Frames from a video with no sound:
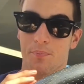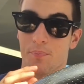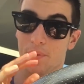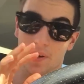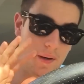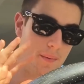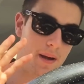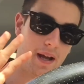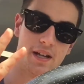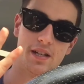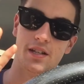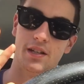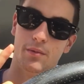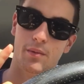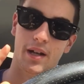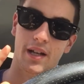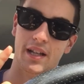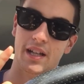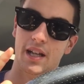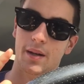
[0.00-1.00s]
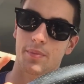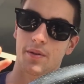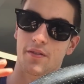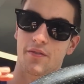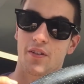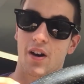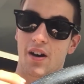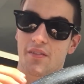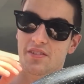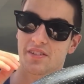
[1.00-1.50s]
but I'm actually waking up at
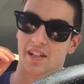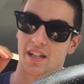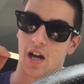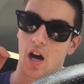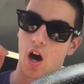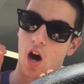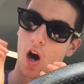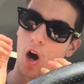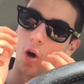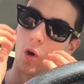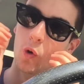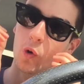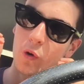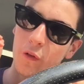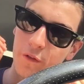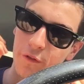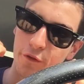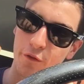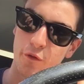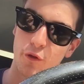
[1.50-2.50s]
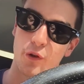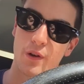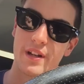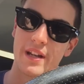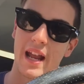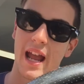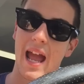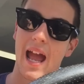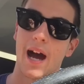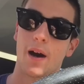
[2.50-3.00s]
5. It's like a whole
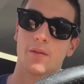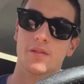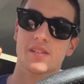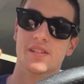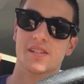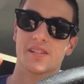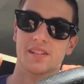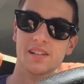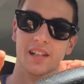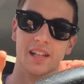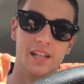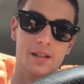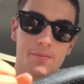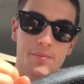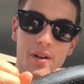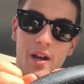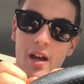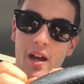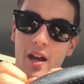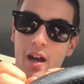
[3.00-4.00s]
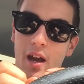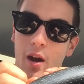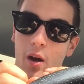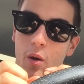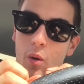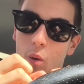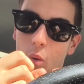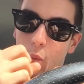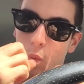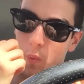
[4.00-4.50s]
3 hours sleep
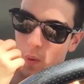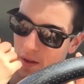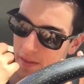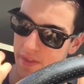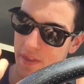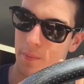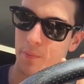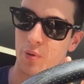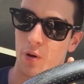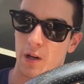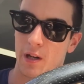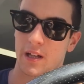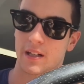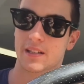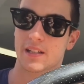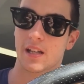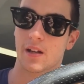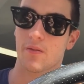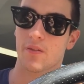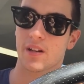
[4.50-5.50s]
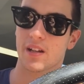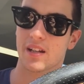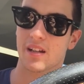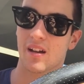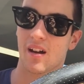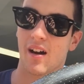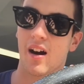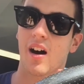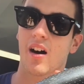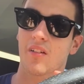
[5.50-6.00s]
with the
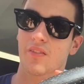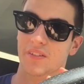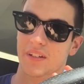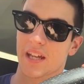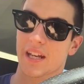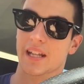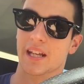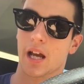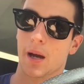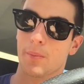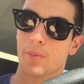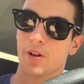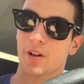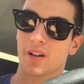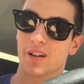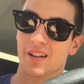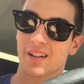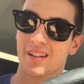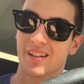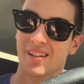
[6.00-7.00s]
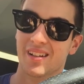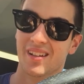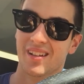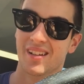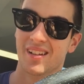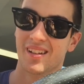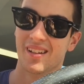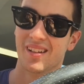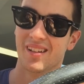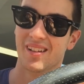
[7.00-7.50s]
productivity of getting up early.
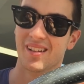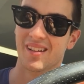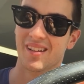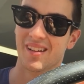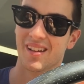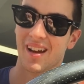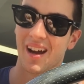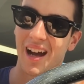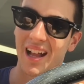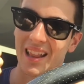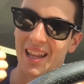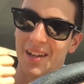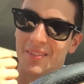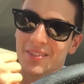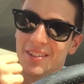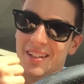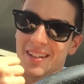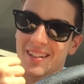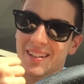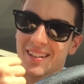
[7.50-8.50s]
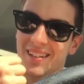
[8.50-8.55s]
I love it.